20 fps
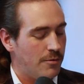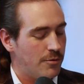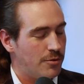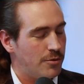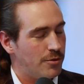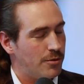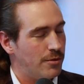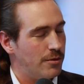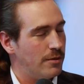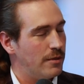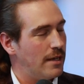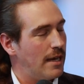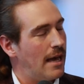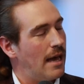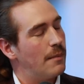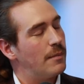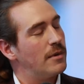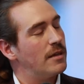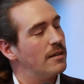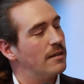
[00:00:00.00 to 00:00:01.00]
Truly
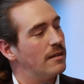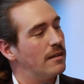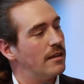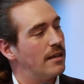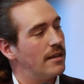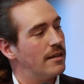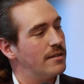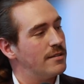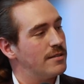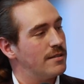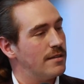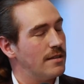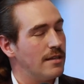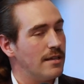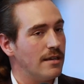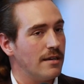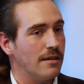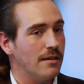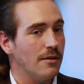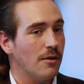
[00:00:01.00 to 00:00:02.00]
happy that
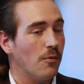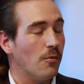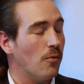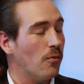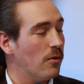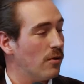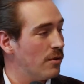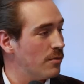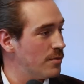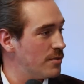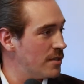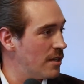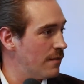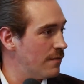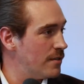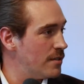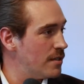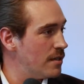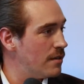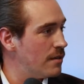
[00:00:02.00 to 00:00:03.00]
the award was
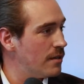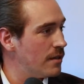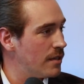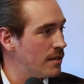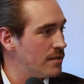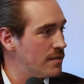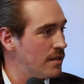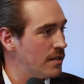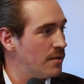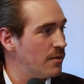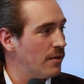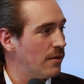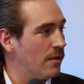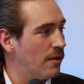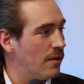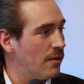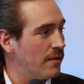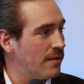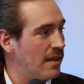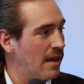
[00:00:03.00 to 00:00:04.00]
given to you to continue
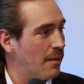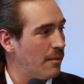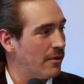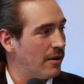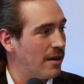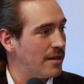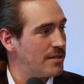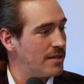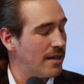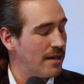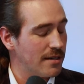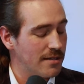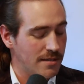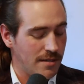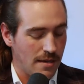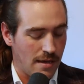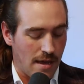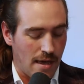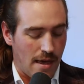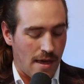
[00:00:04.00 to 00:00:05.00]
along with that
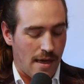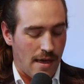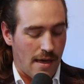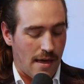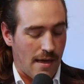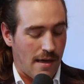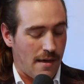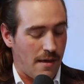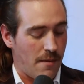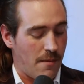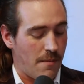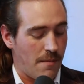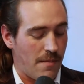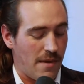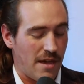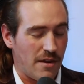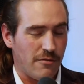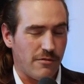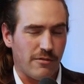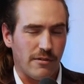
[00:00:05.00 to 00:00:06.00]
project.
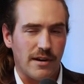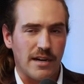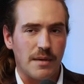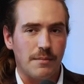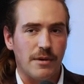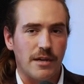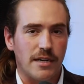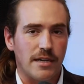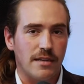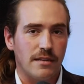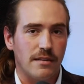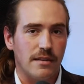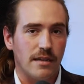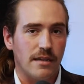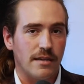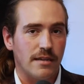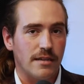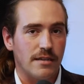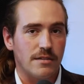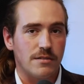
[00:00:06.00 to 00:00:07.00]
And for anybody
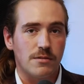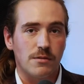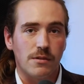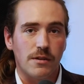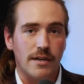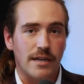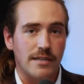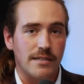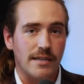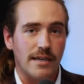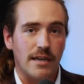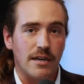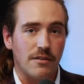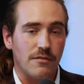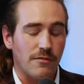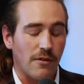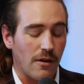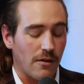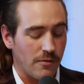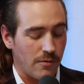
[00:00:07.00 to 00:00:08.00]
that is looking to get
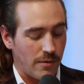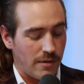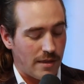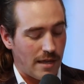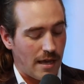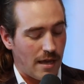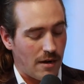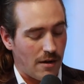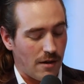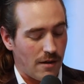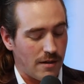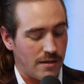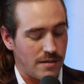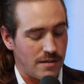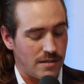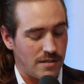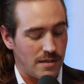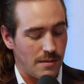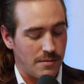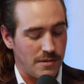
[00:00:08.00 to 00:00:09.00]
involved with that
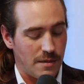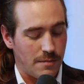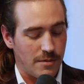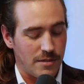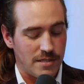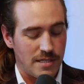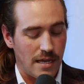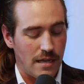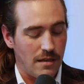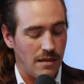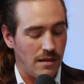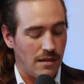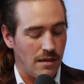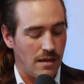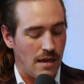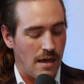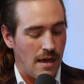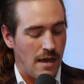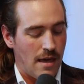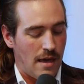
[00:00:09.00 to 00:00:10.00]
on September 10th,
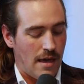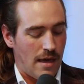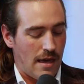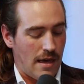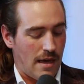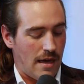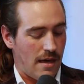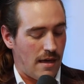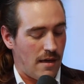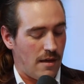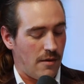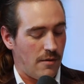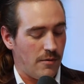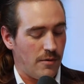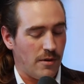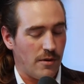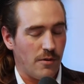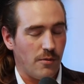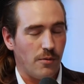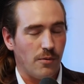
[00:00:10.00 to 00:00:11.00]

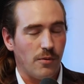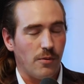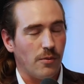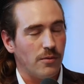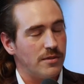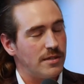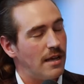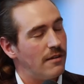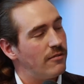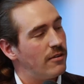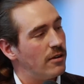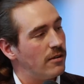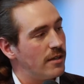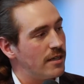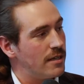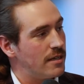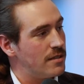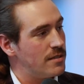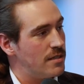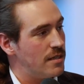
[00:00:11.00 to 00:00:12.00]
we'll
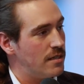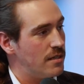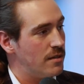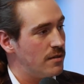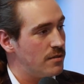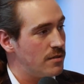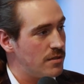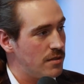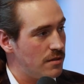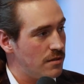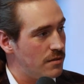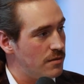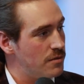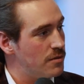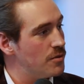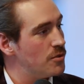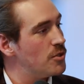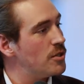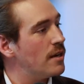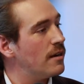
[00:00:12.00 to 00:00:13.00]
definitely continue
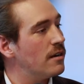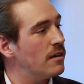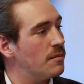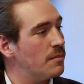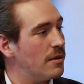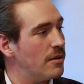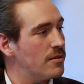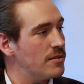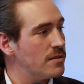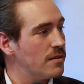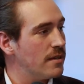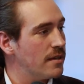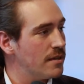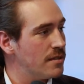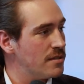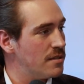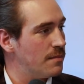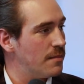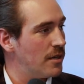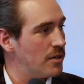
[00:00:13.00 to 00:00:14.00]
to share and post
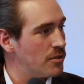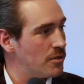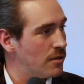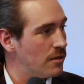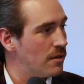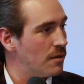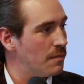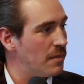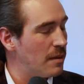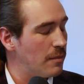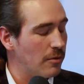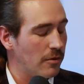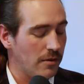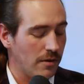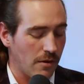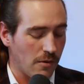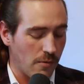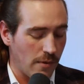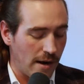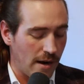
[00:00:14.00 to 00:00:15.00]
links to make sure that people
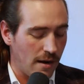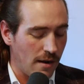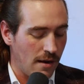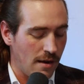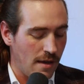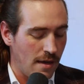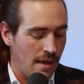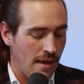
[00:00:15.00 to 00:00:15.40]
are aware.